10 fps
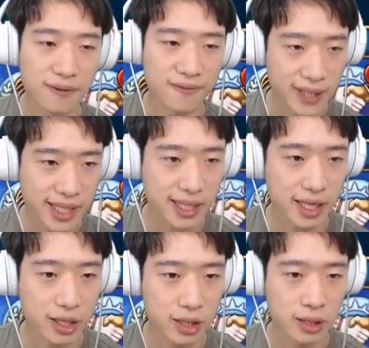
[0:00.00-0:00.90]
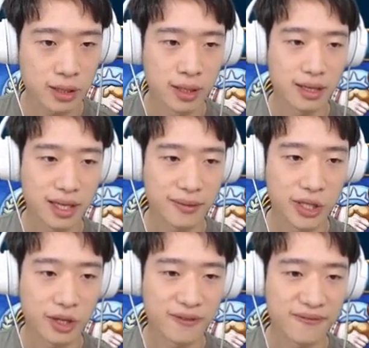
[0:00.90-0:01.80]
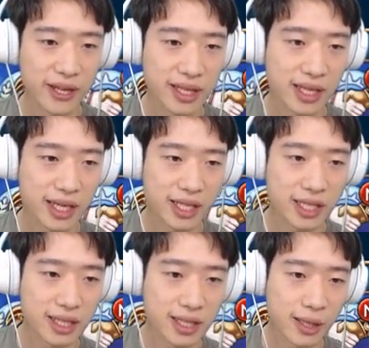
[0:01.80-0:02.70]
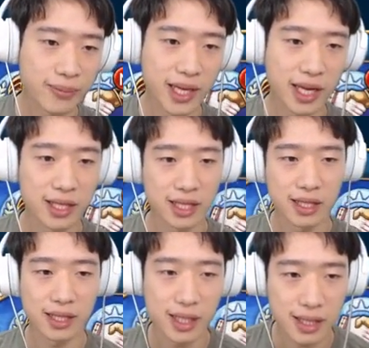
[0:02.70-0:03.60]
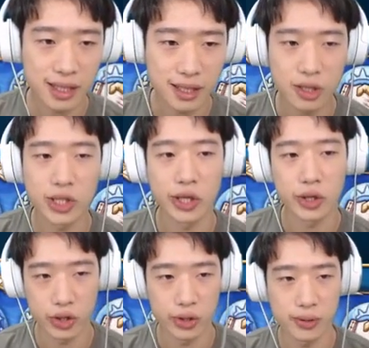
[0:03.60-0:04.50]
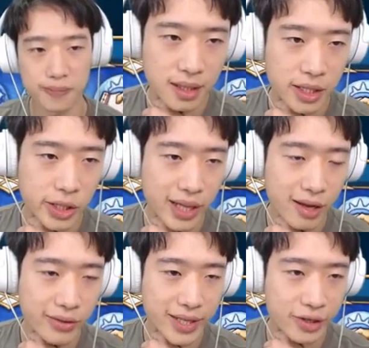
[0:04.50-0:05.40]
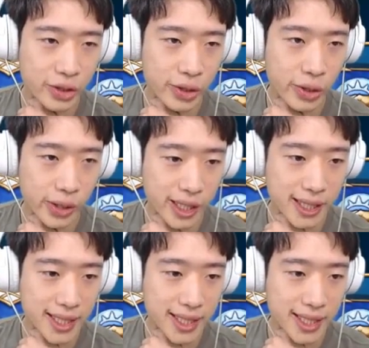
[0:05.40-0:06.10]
first skill gives you advantage in some cases, this is also good. So now that you know all the